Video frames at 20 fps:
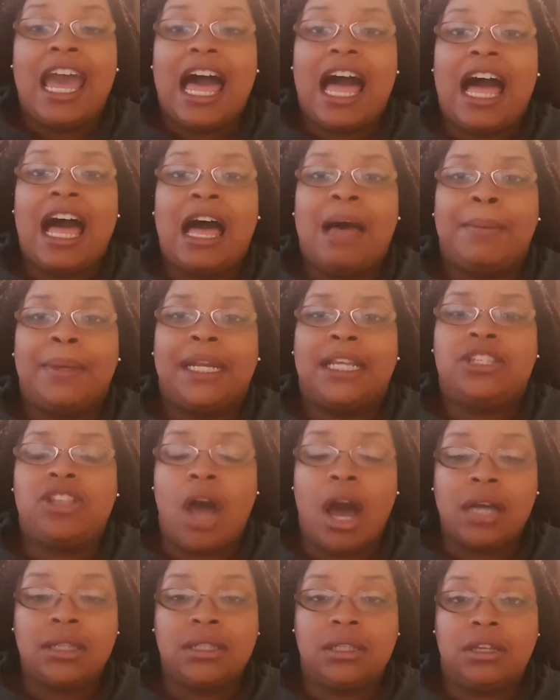And I
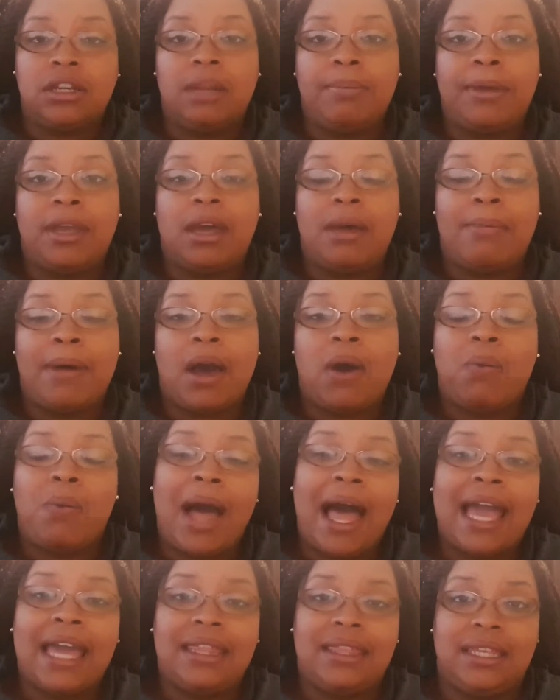talked a little bit about
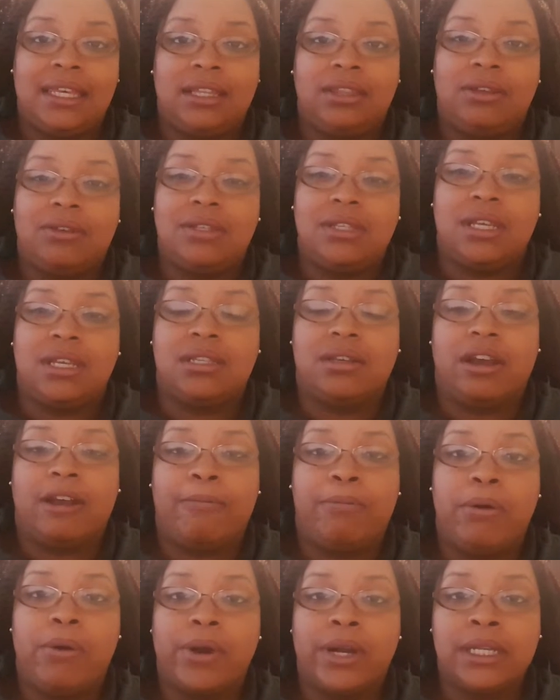why I think those things are
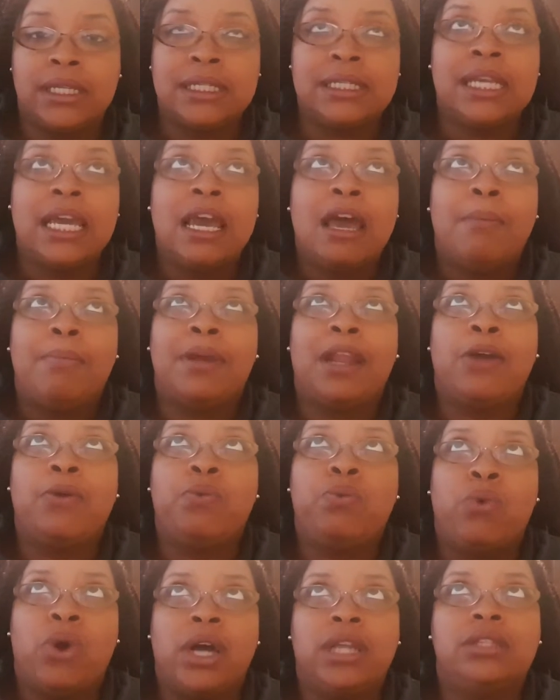important, but I
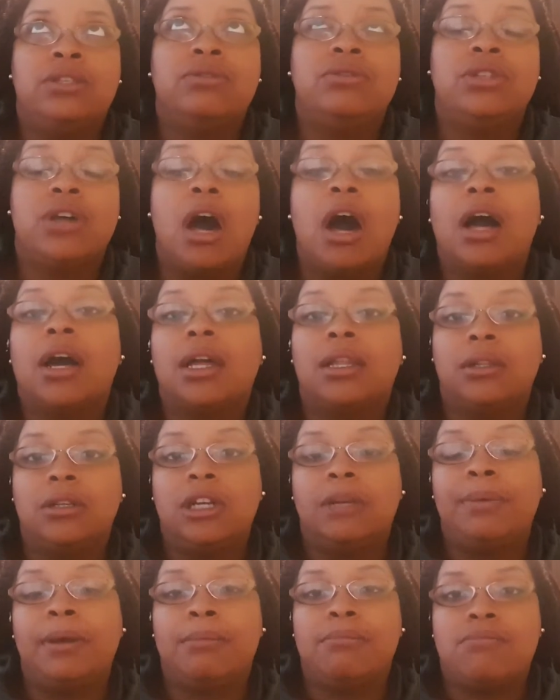want to talk a
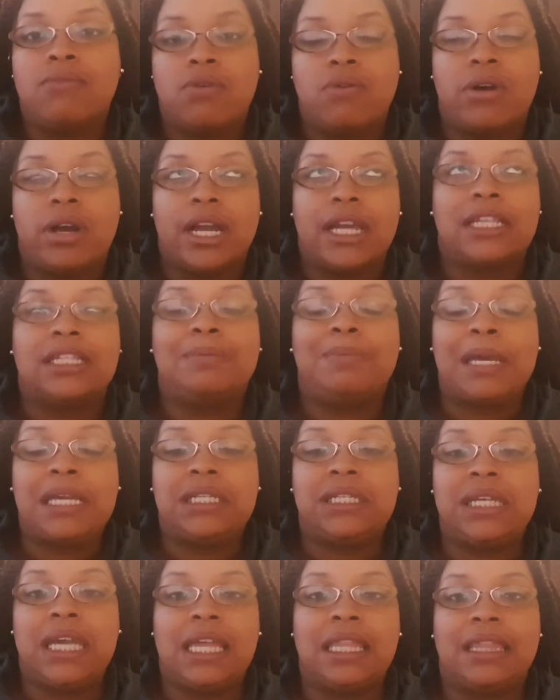little bit more,
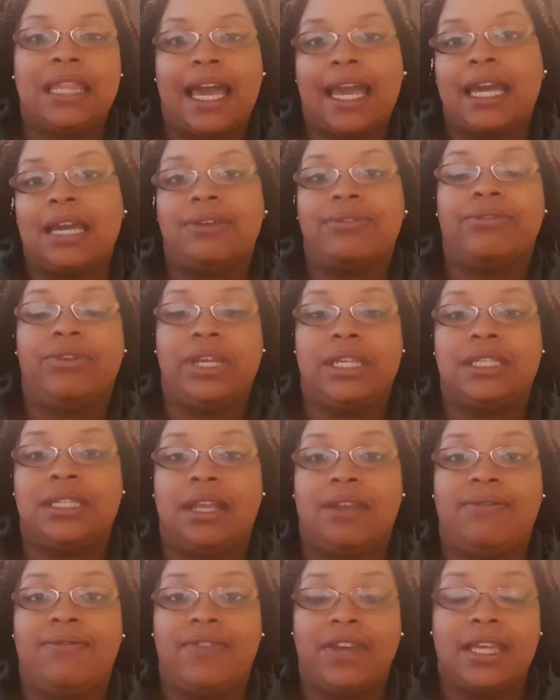especially in light of
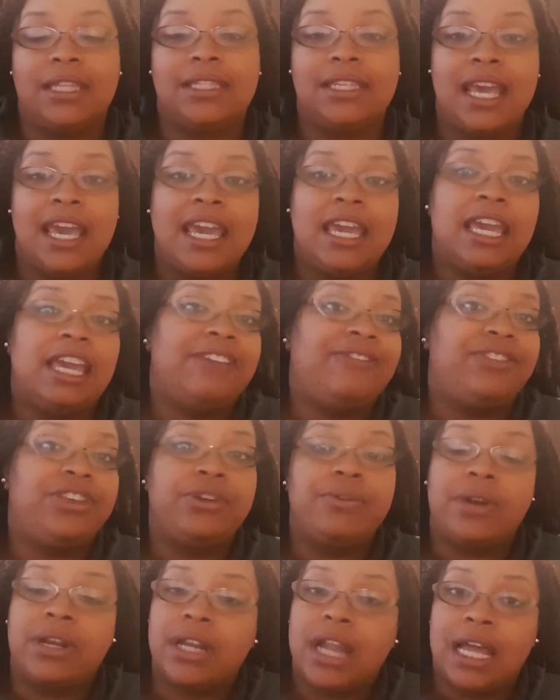recent events. If
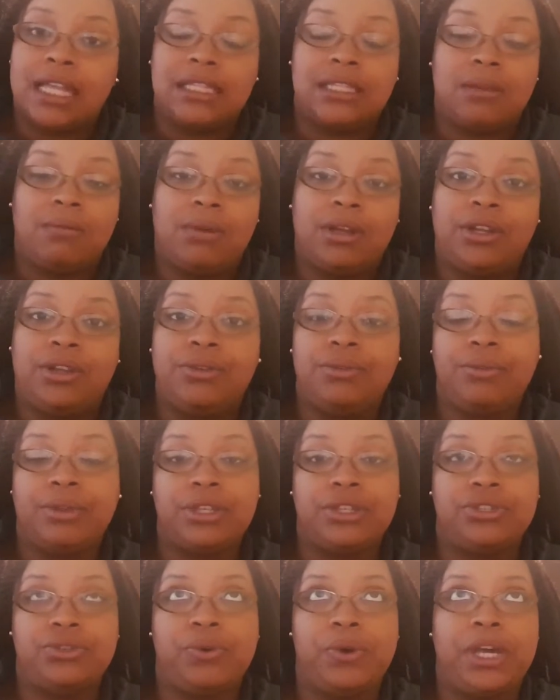you are not someone who
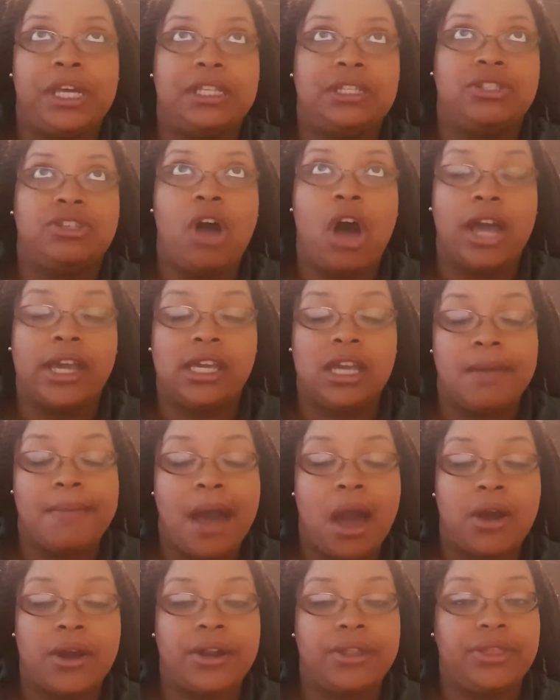enjoys talking
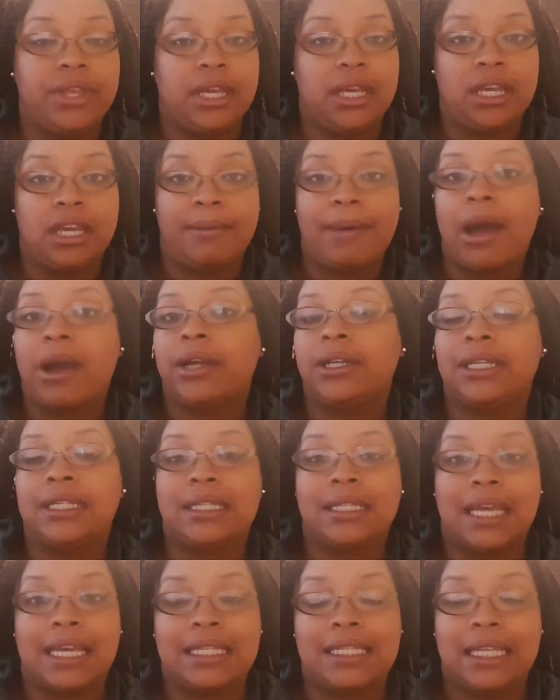about or thinking about or
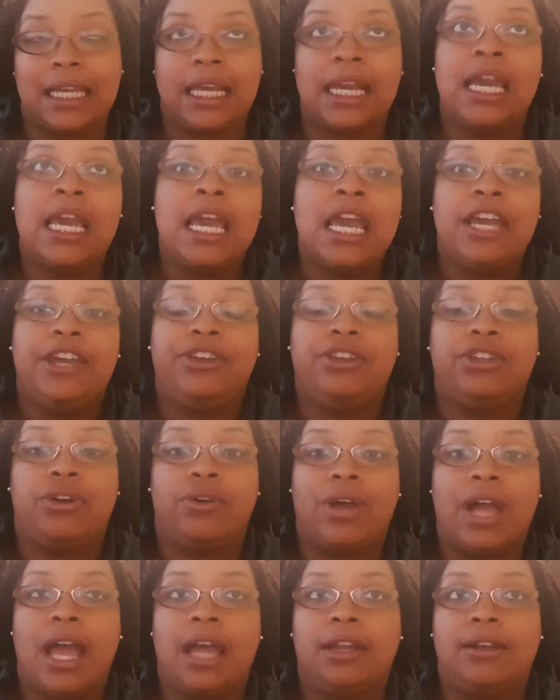discussing, you
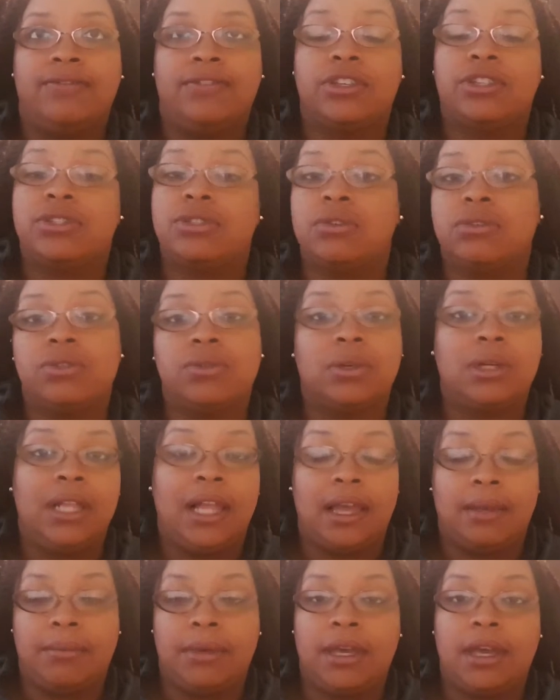know, kind of the social
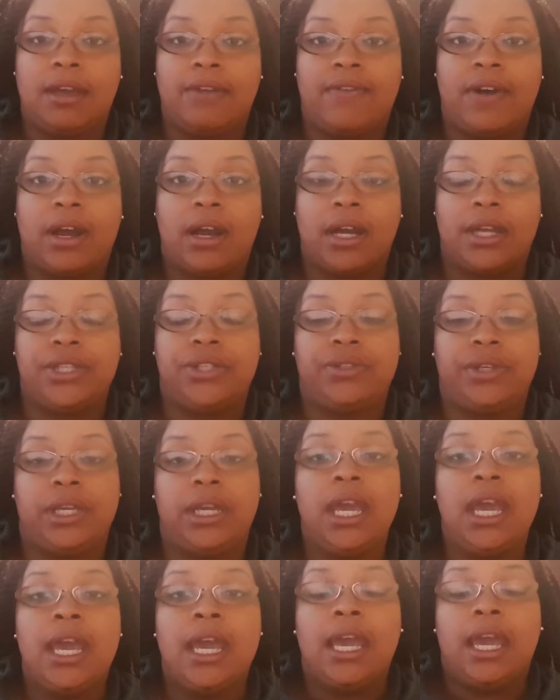climate of our
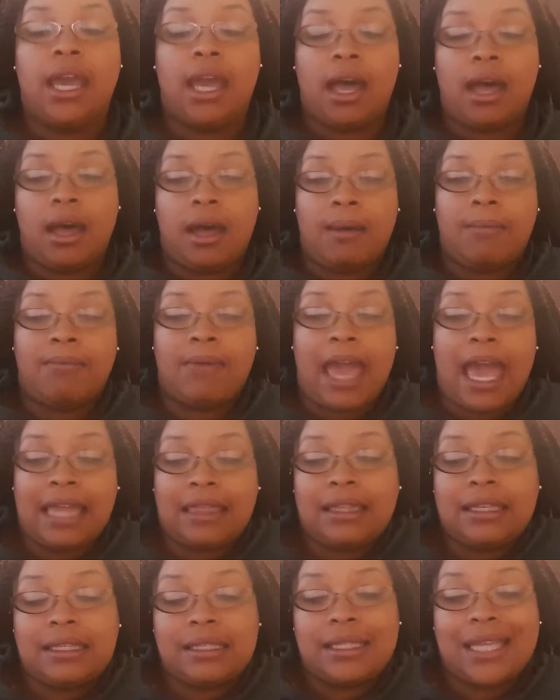country
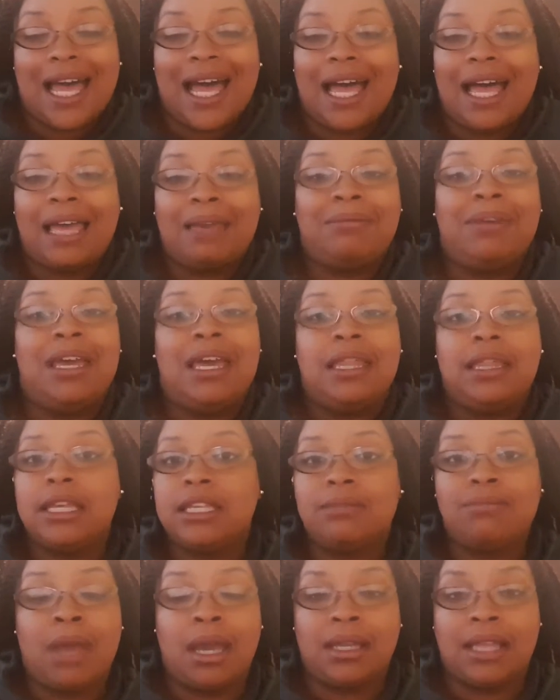at this time,
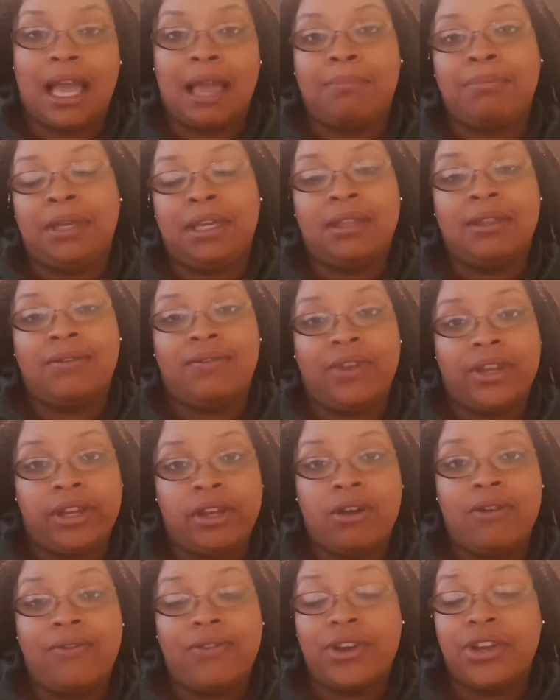this might not be the
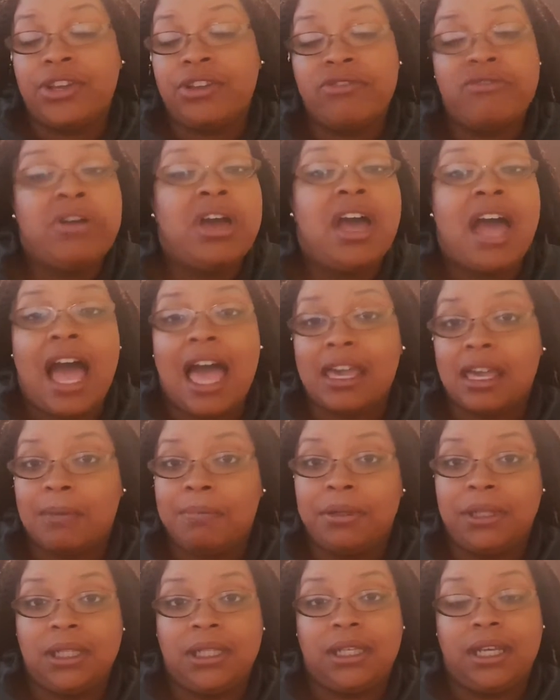video for you. I
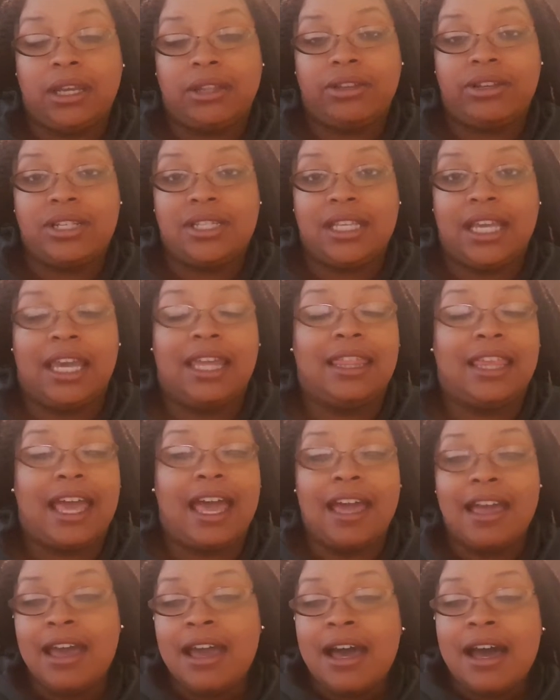completely understand
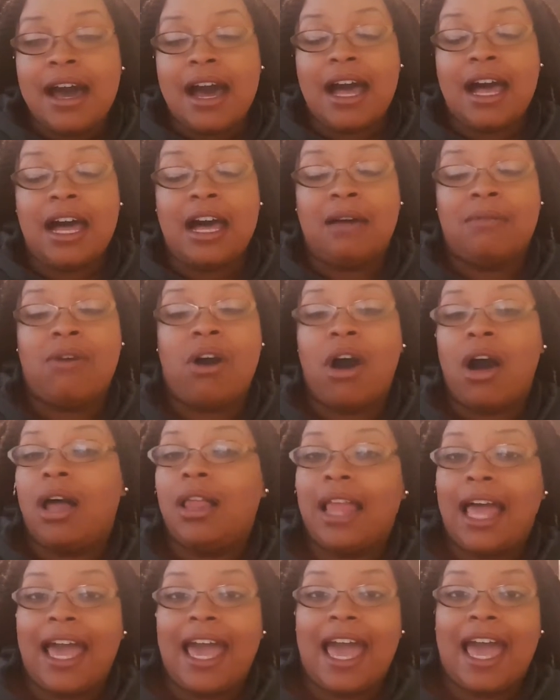that.
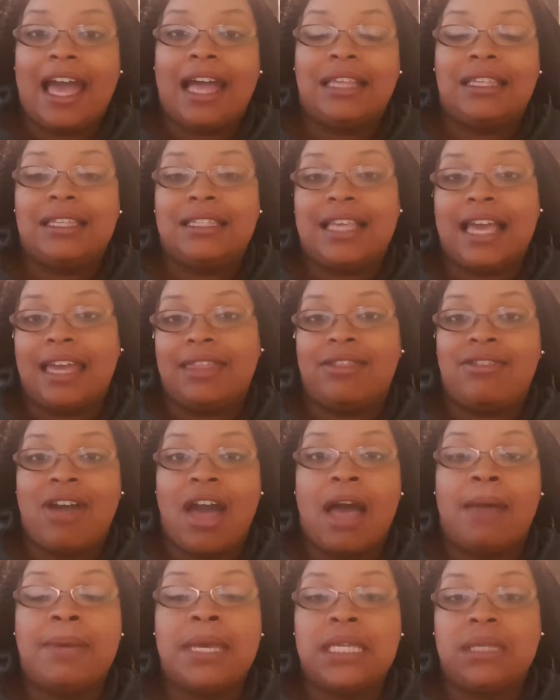All I ask is that in the
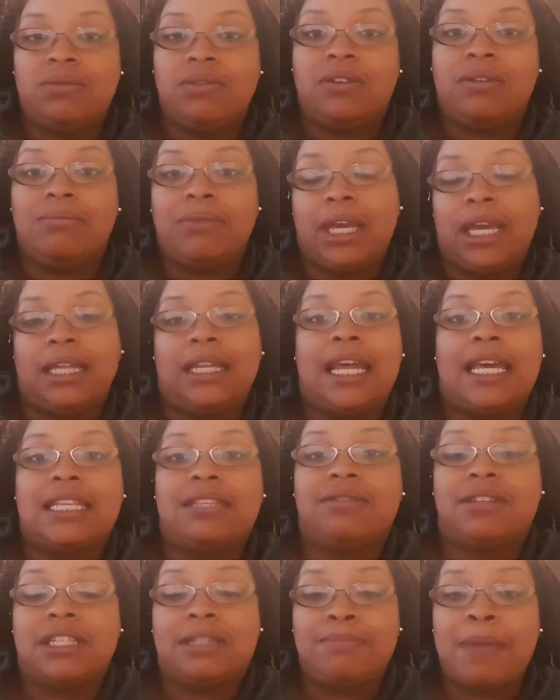comments we remain
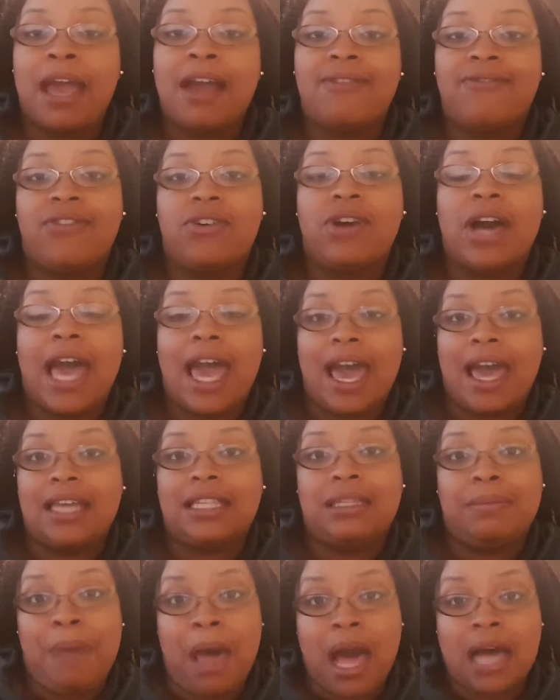as respectful
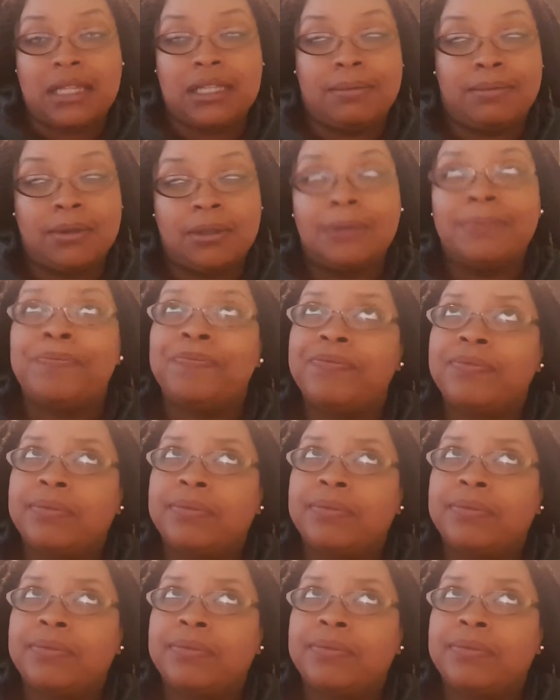as possible.